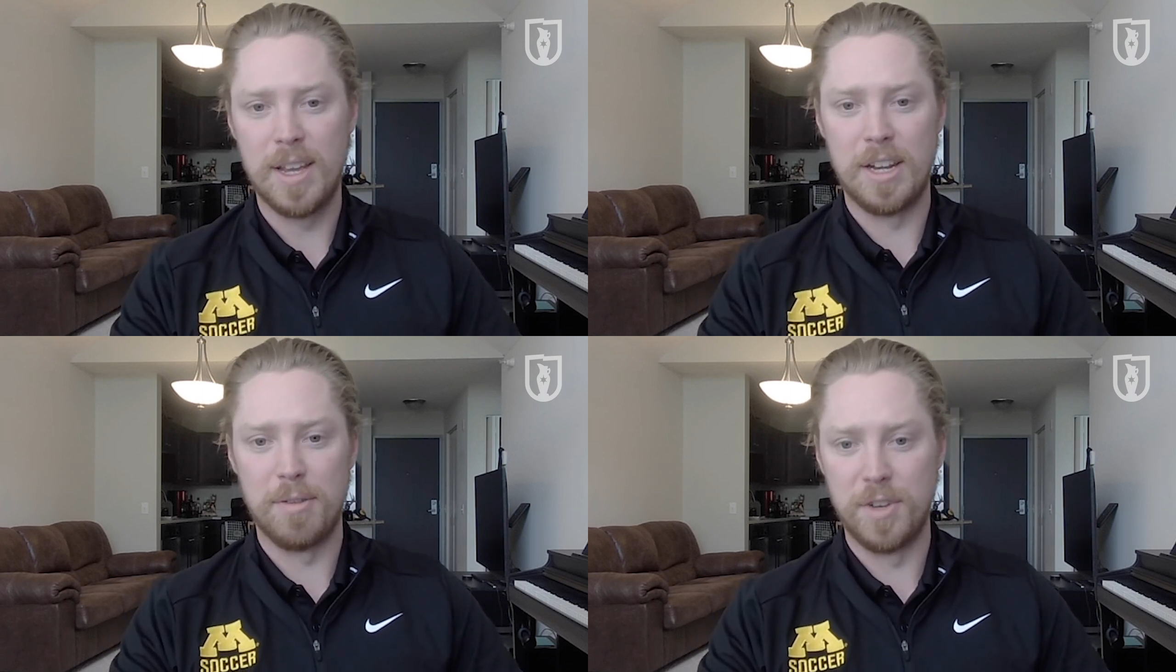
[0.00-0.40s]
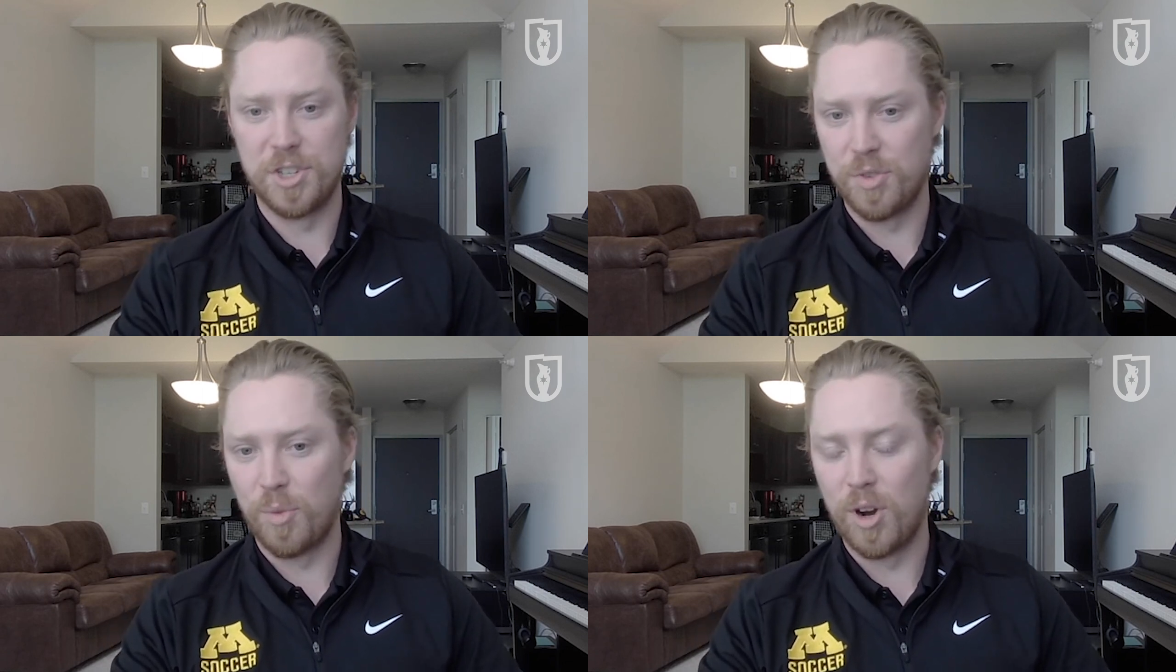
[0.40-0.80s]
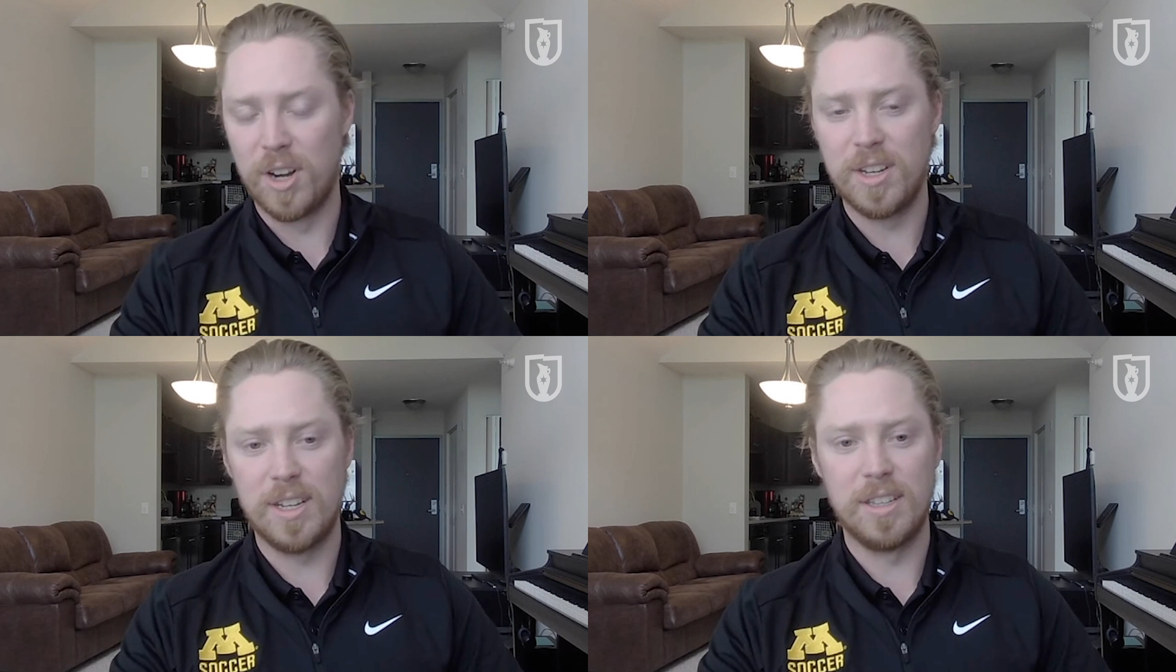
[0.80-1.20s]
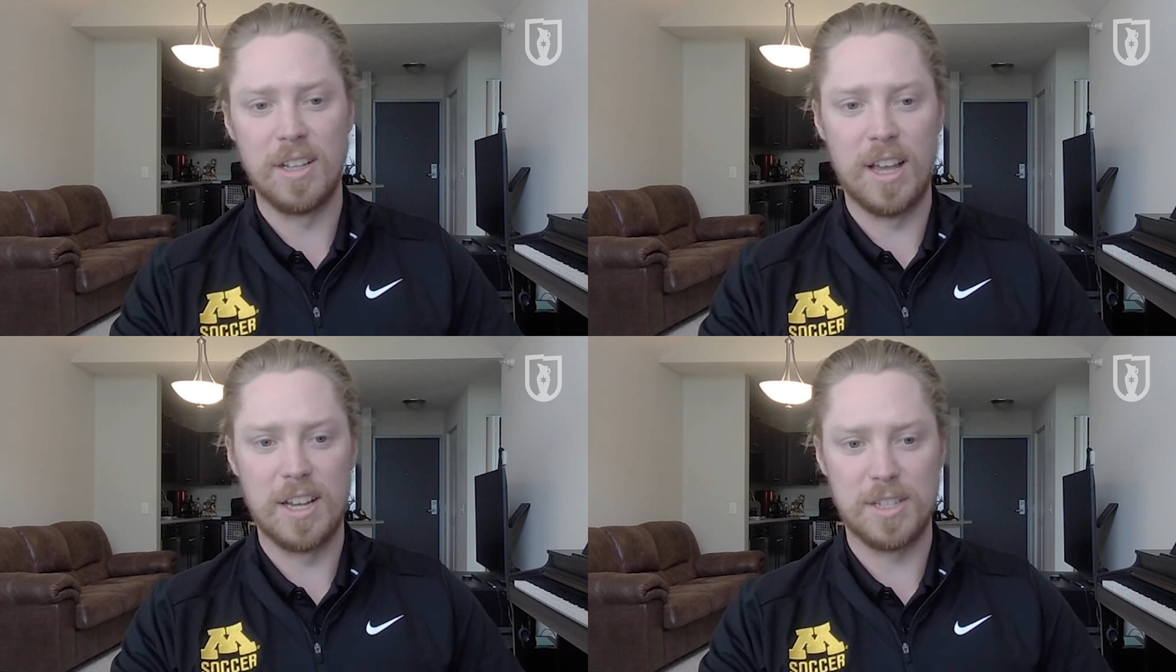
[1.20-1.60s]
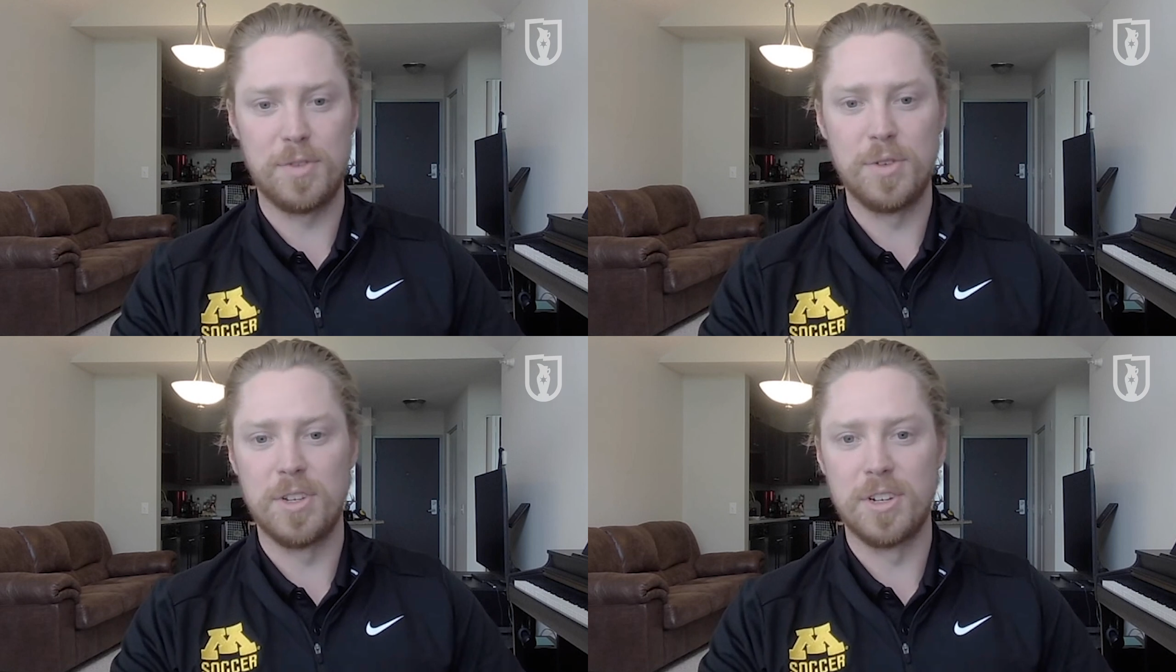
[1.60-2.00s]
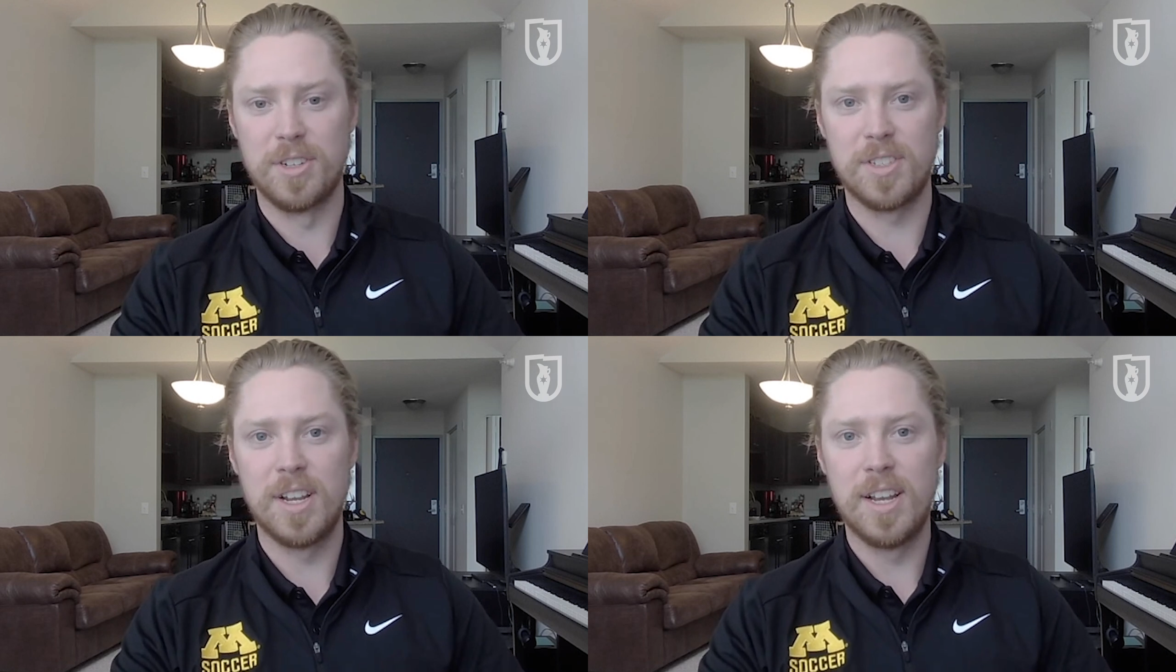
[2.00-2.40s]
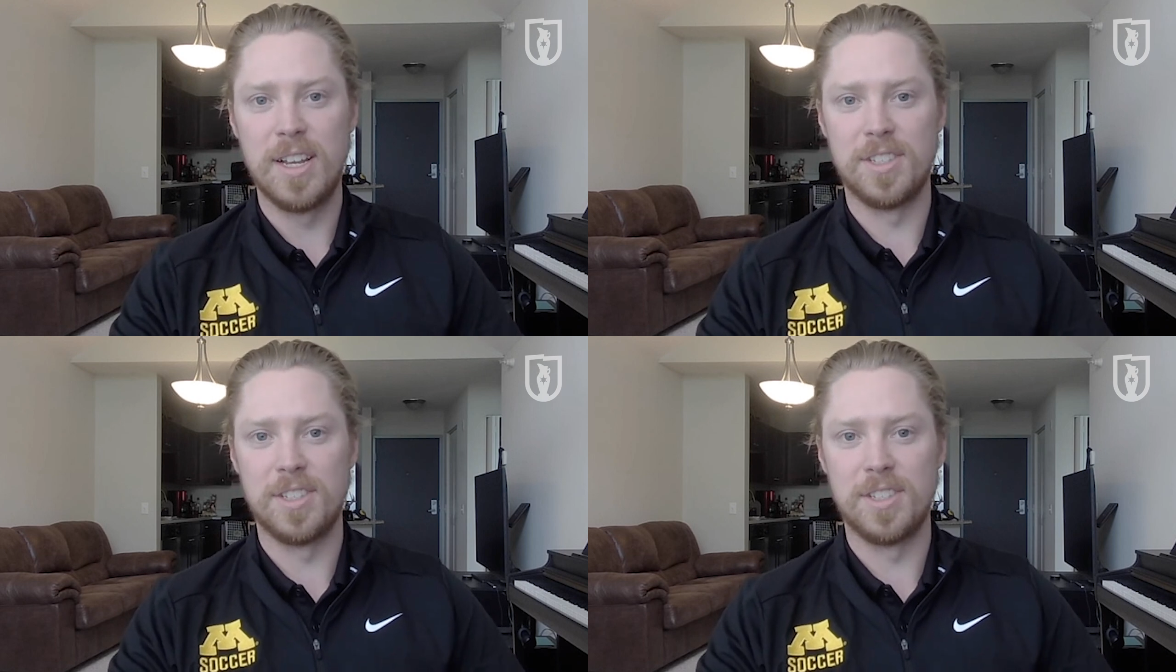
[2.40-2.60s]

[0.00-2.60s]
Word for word: and Division 1 in the last few years,